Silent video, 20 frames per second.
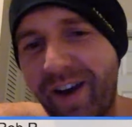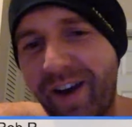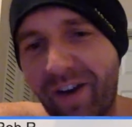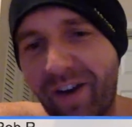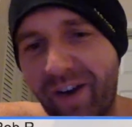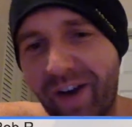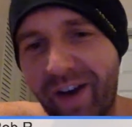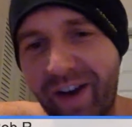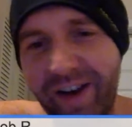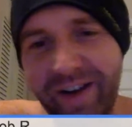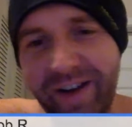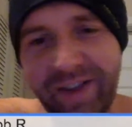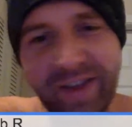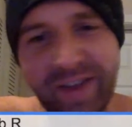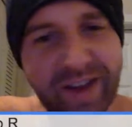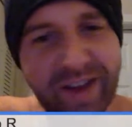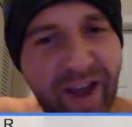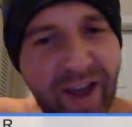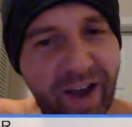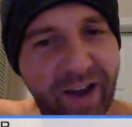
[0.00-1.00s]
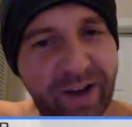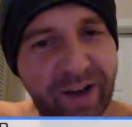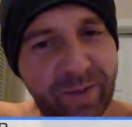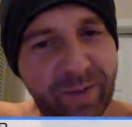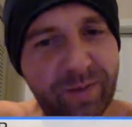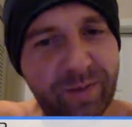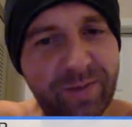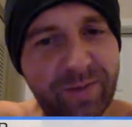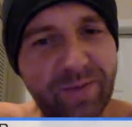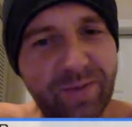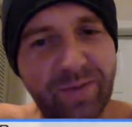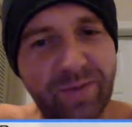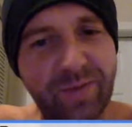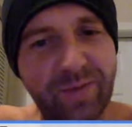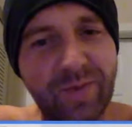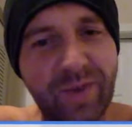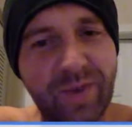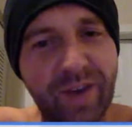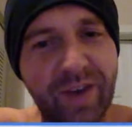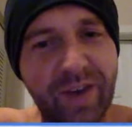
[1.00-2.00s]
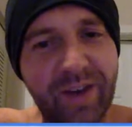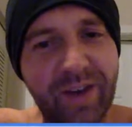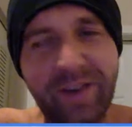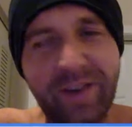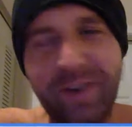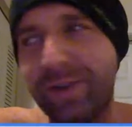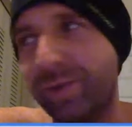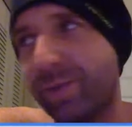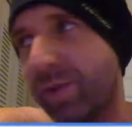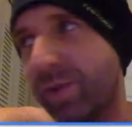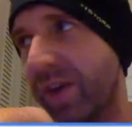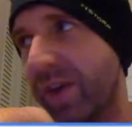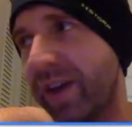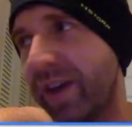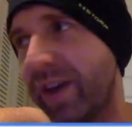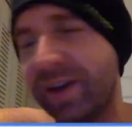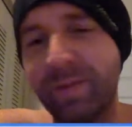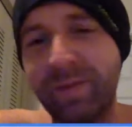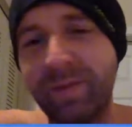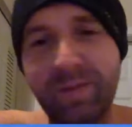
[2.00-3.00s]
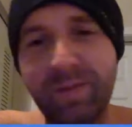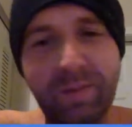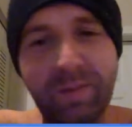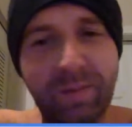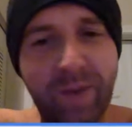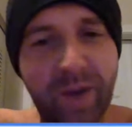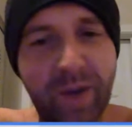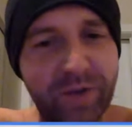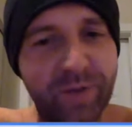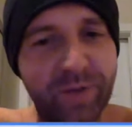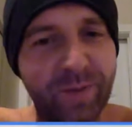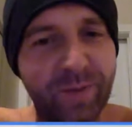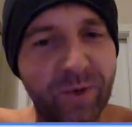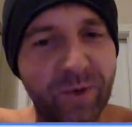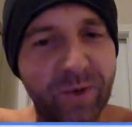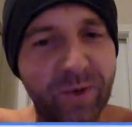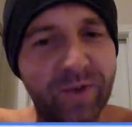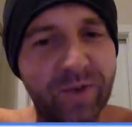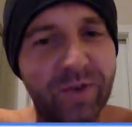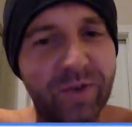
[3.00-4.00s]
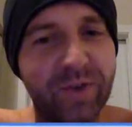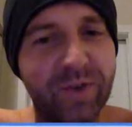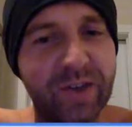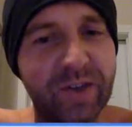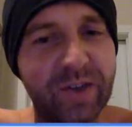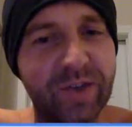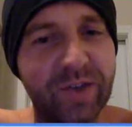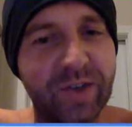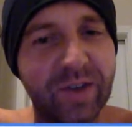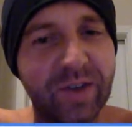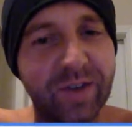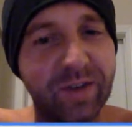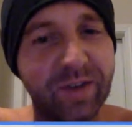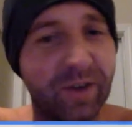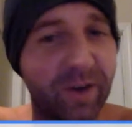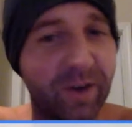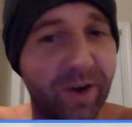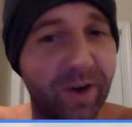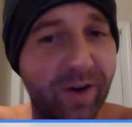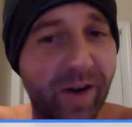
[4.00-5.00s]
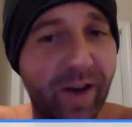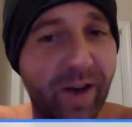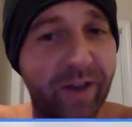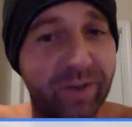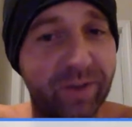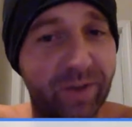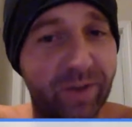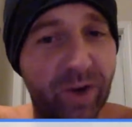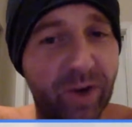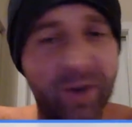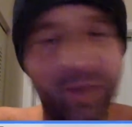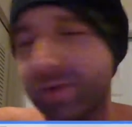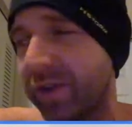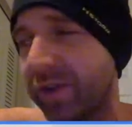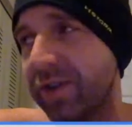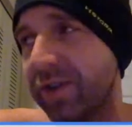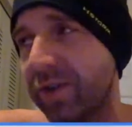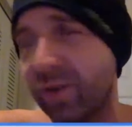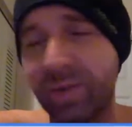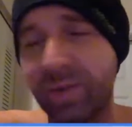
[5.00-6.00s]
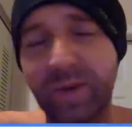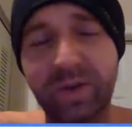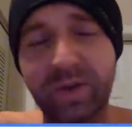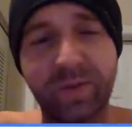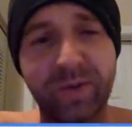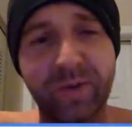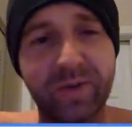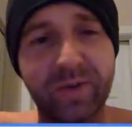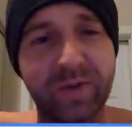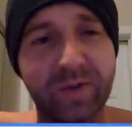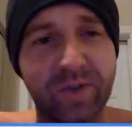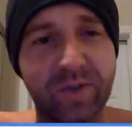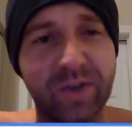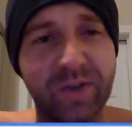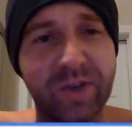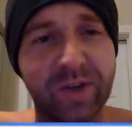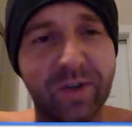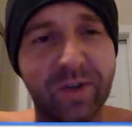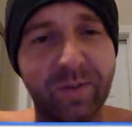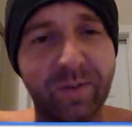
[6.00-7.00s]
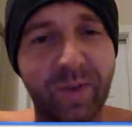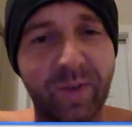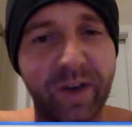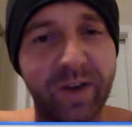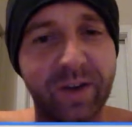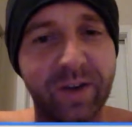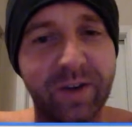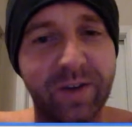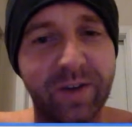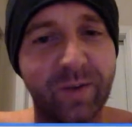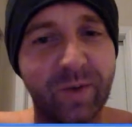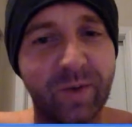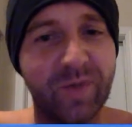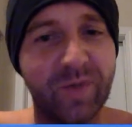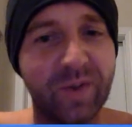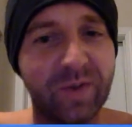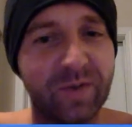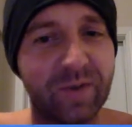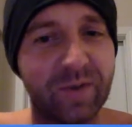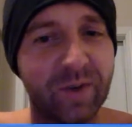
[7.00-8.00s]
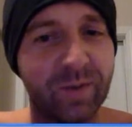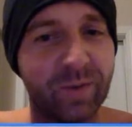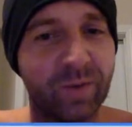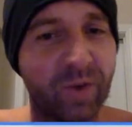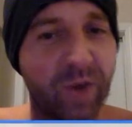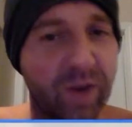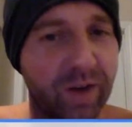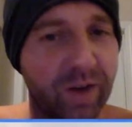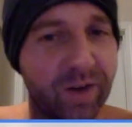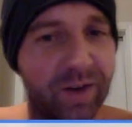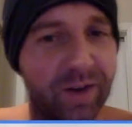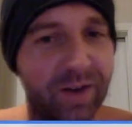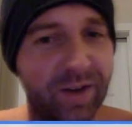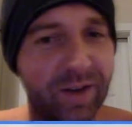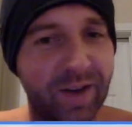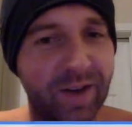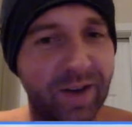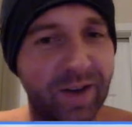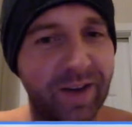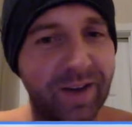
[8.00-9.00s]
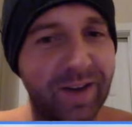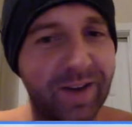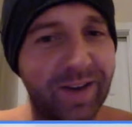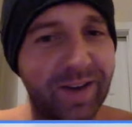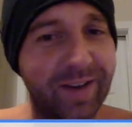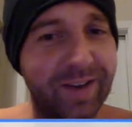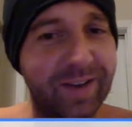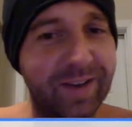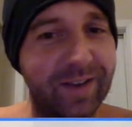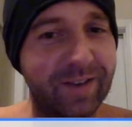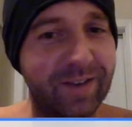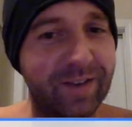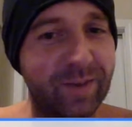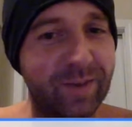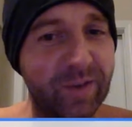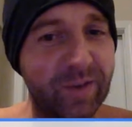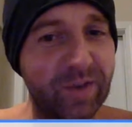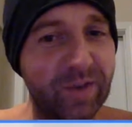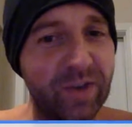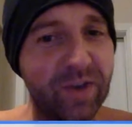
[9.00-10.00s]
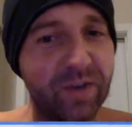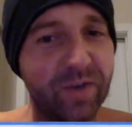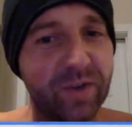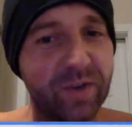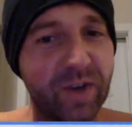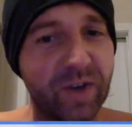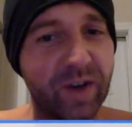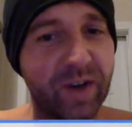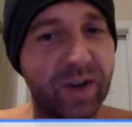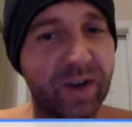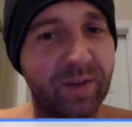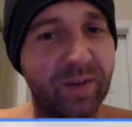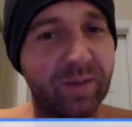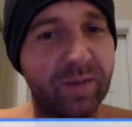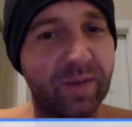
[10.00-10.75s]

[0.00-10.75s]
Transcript: I think Adam is playing a much more strategic, or has evolved into a much more strategic player than we've given him credit, especially over time.